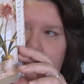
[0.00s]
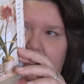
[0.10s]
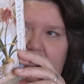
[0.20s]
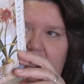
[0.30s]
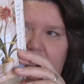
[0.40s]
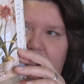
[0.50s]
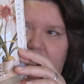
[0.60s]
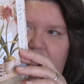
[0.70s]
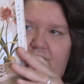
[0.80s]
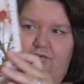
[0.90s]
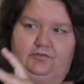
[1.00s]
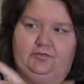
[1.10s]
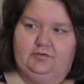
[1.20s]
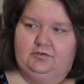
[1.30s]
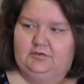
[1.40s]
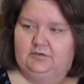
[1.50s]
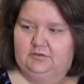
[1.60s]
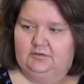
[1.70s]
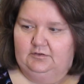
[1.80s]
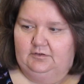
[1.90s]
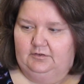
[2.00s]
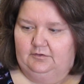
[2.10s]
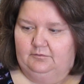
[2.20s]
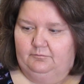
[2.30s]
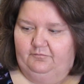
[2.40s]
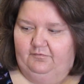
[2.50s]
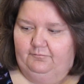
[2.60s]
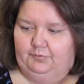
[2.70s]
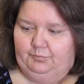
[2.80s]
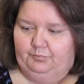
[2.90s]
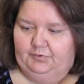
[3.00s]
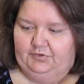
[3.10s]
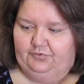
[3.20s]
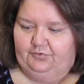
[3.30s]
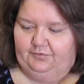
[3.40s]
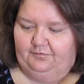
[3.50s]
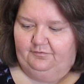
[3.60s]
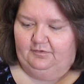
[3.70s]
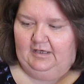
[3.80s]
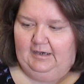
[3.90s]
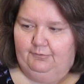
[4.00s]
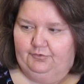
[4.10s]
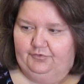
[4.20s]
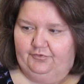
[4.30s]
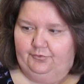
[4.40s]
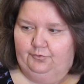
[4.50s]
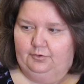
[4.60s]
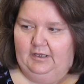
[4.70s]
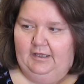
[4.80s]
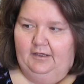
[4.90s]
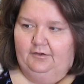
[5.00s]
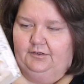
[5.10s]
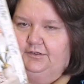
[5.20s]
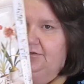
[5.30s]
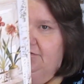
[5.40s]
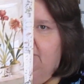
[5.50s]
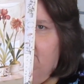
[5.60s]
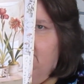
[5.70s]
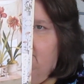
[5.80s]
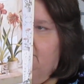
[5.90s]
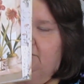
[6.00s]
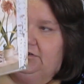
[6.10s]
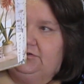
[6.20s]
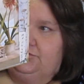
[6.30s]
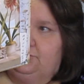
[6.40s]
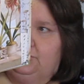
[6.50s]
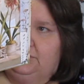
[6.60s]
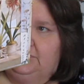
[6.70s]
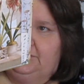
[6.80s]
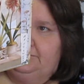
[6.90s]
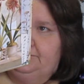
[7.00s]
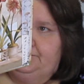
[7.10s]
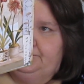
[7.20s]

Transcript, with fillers: pages and with pictures of flowers throughout it. There's one.